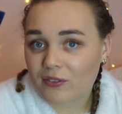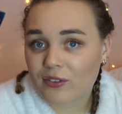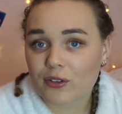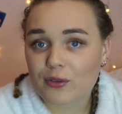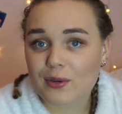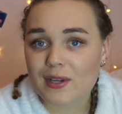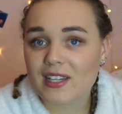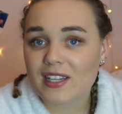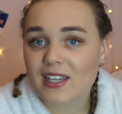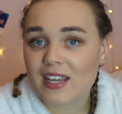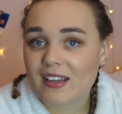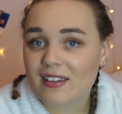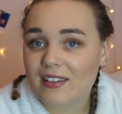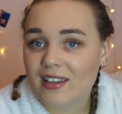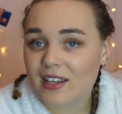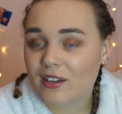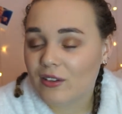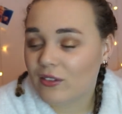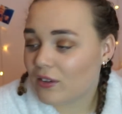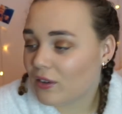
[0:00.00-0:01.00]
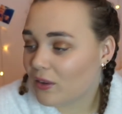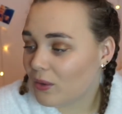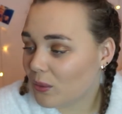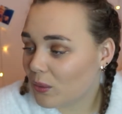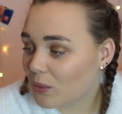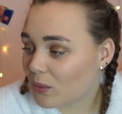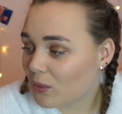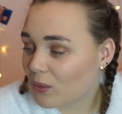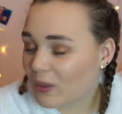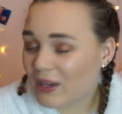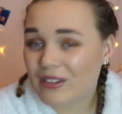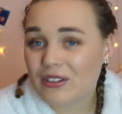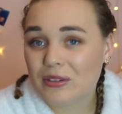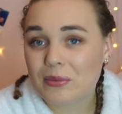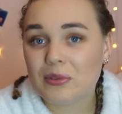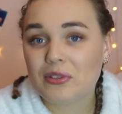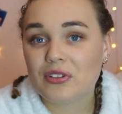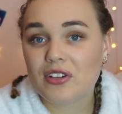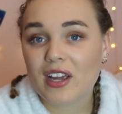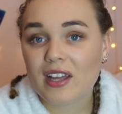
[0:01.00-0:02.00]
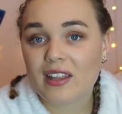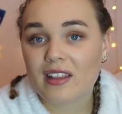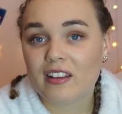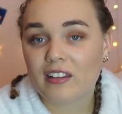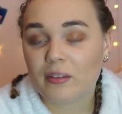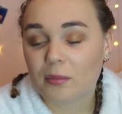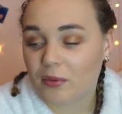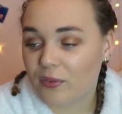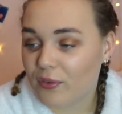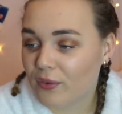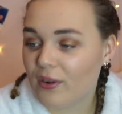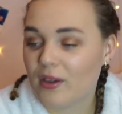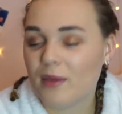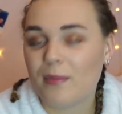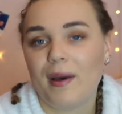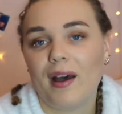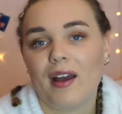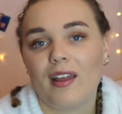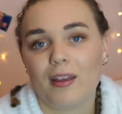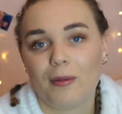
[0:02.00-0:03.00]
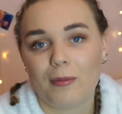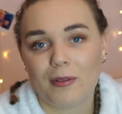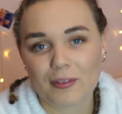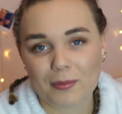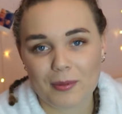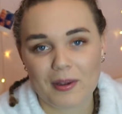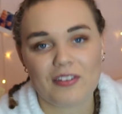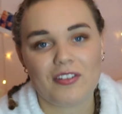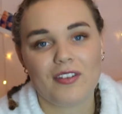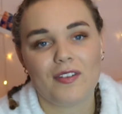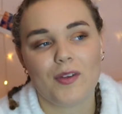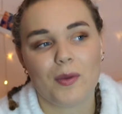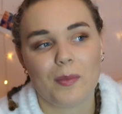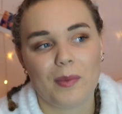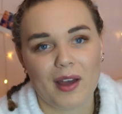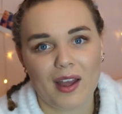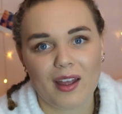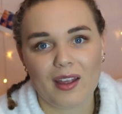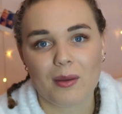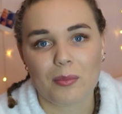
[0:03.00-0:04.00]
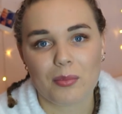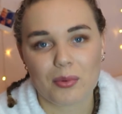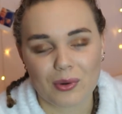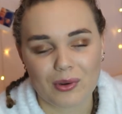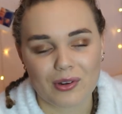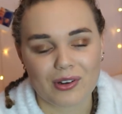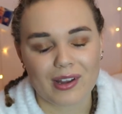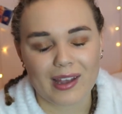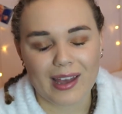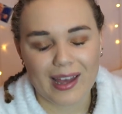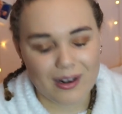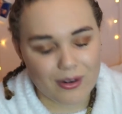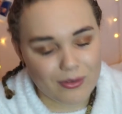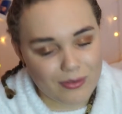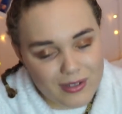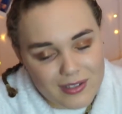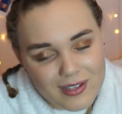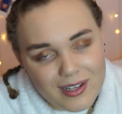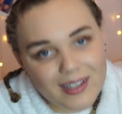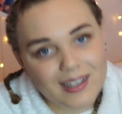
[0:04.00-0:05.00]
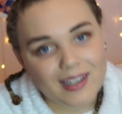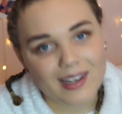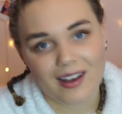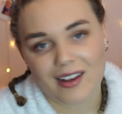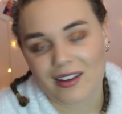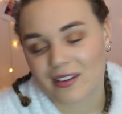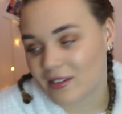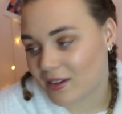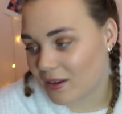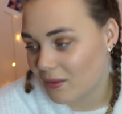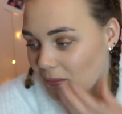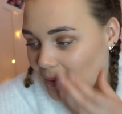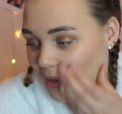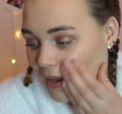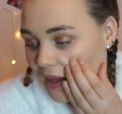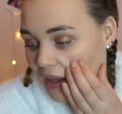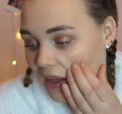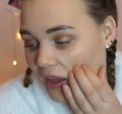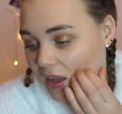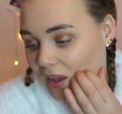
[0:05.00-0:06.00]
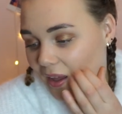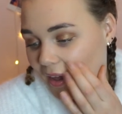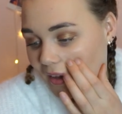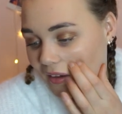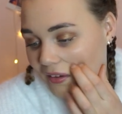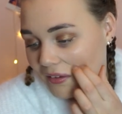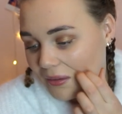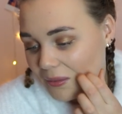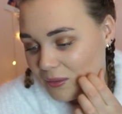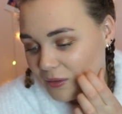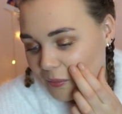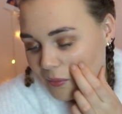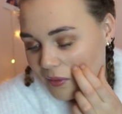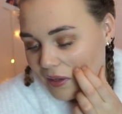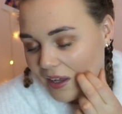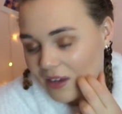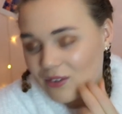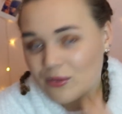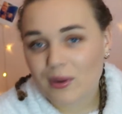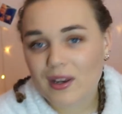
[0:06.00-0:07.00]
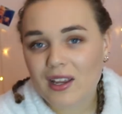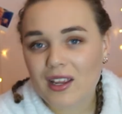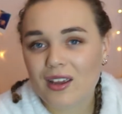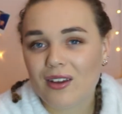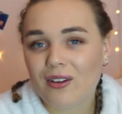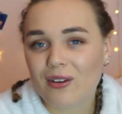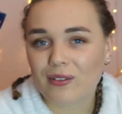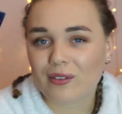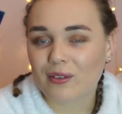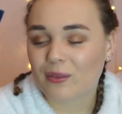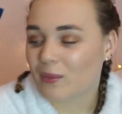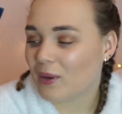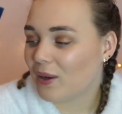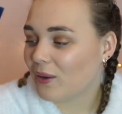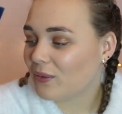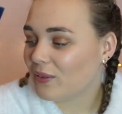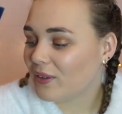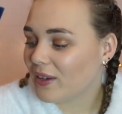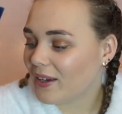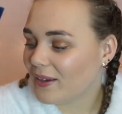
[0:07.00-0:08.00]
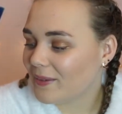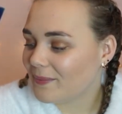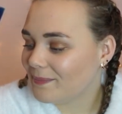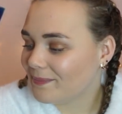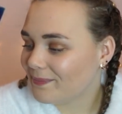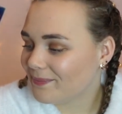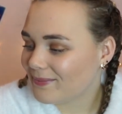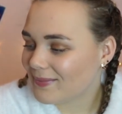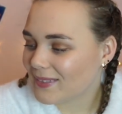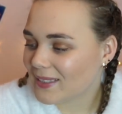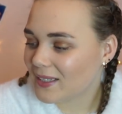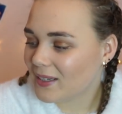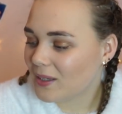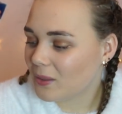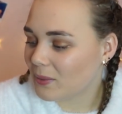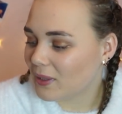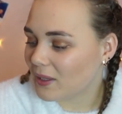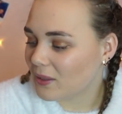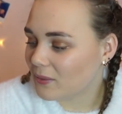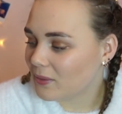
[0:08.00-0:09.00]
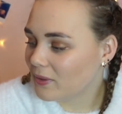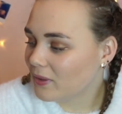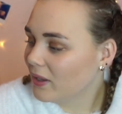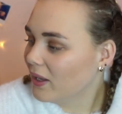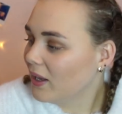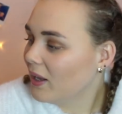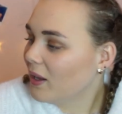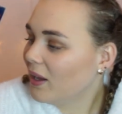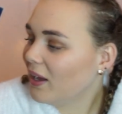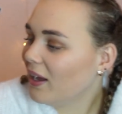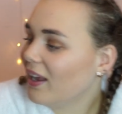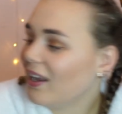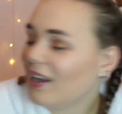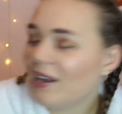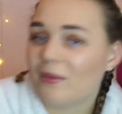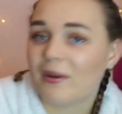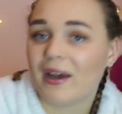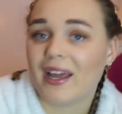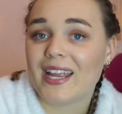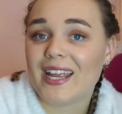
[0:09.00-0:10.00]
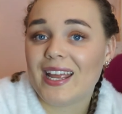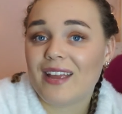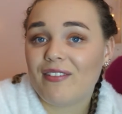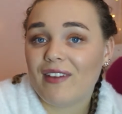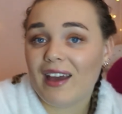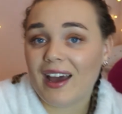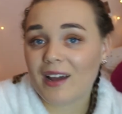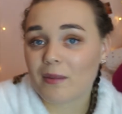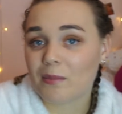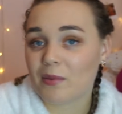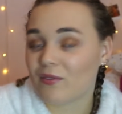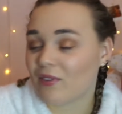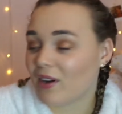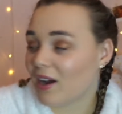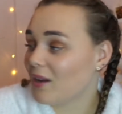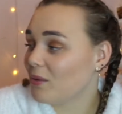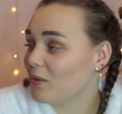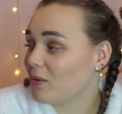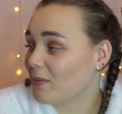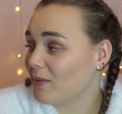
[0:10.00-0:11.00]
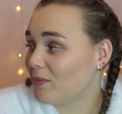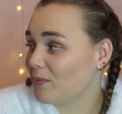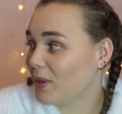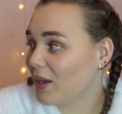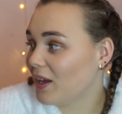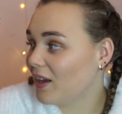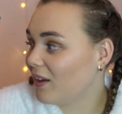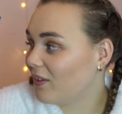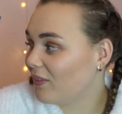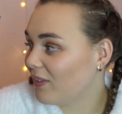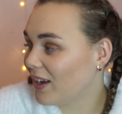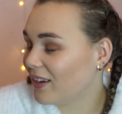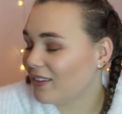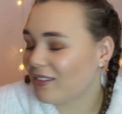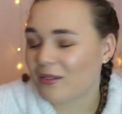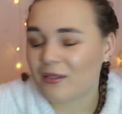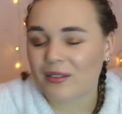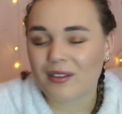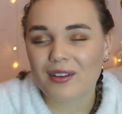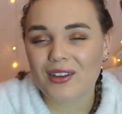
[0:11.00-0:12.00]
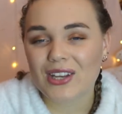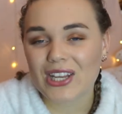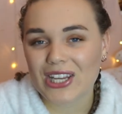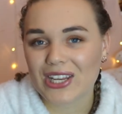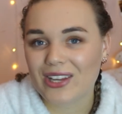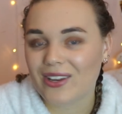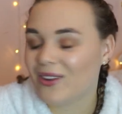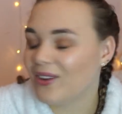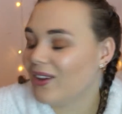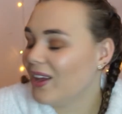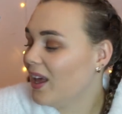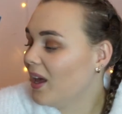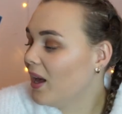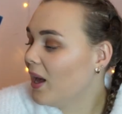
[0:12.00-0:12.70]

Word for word: for 2018 to always double check things before you buy them, especially if you're buying abroad and cannot return the item, because it was something like 20 euros as well. So oh well. Anyway, if it had been right, it would have been perfect. It's so cute.